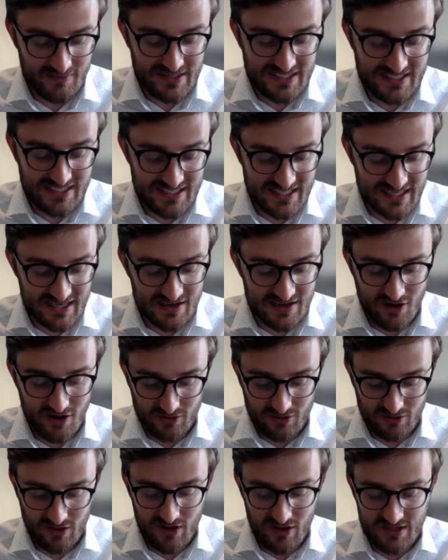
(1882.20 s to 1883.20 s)
see in
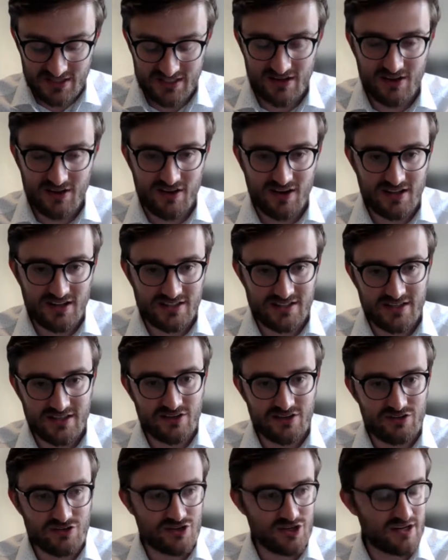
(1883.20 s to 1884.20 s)
our laws and our
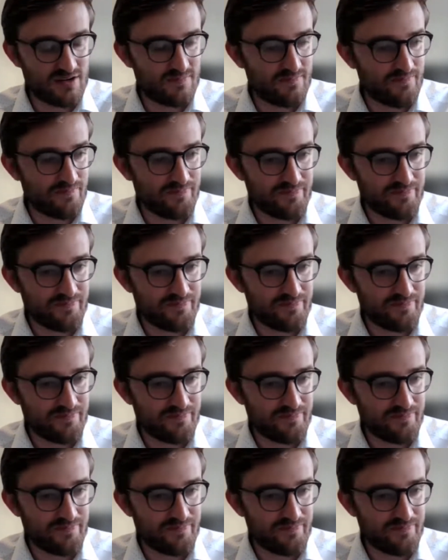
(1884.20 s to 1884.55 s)
Constitution.